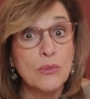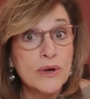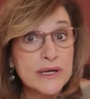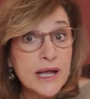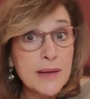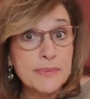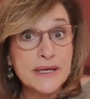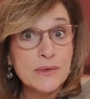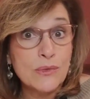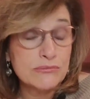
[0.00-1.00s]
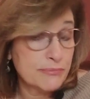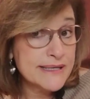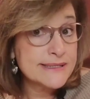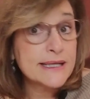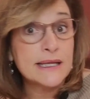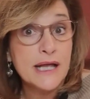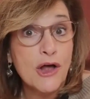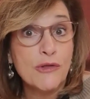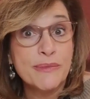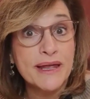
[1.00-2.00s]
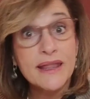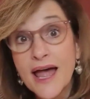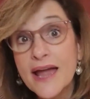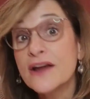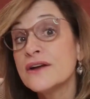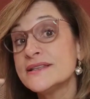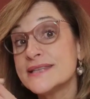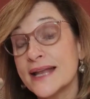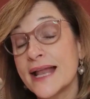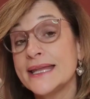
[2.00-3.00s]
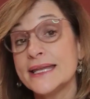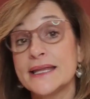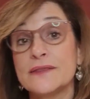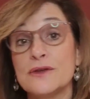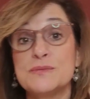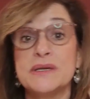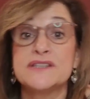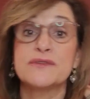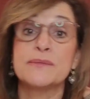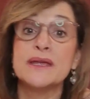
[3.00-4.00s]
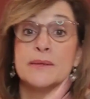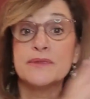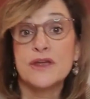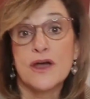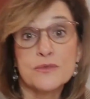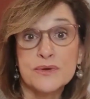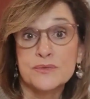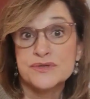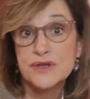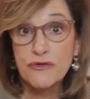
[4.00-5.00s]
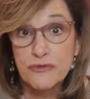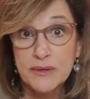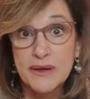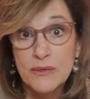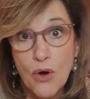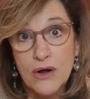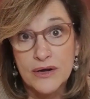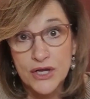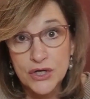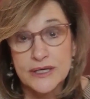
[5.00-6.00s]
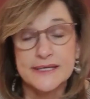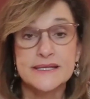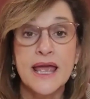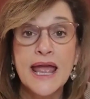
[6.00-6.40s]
One company basically called me a liar and said I didn't get those beads from them. The other one was offering me water and cookies.